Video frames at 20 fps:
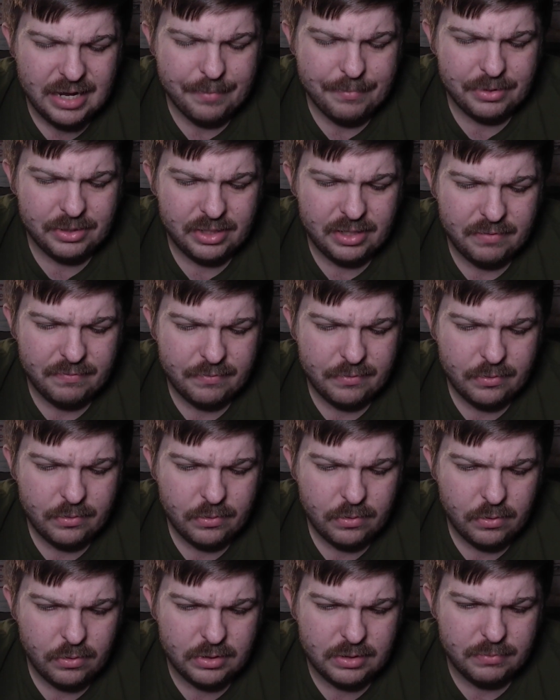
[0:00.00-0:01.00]
I believe.
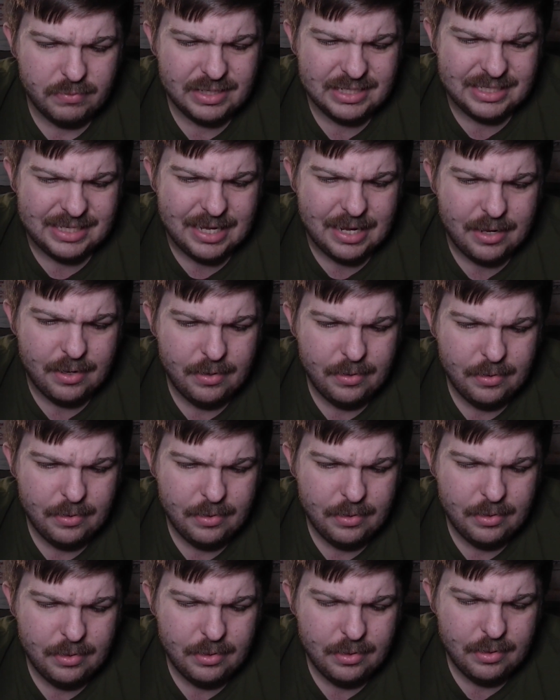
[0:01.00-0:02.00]
Or is it Wednesday?
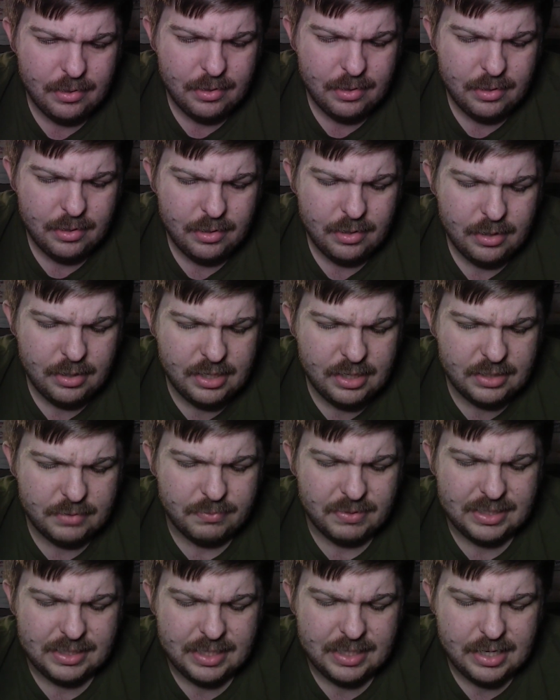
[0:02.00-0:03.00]
It
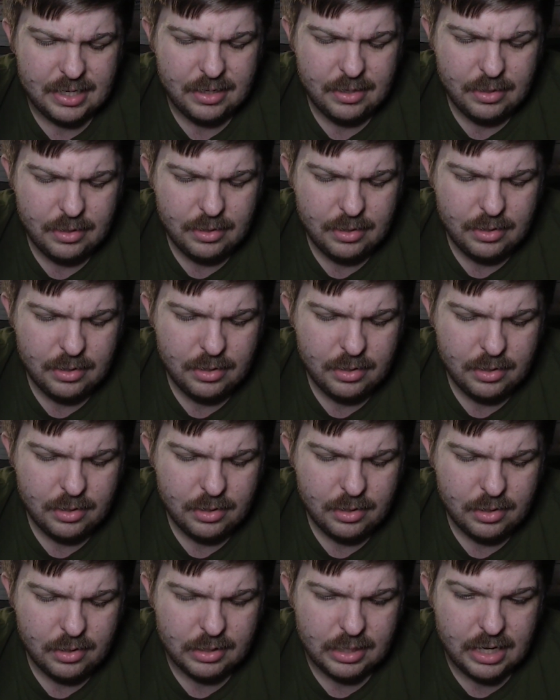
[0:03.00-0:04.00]
is Wednesday.
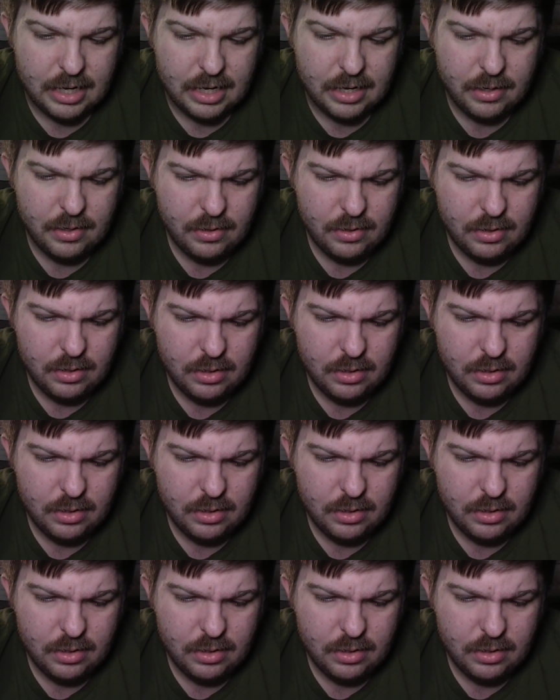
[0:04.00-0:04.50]
Okay.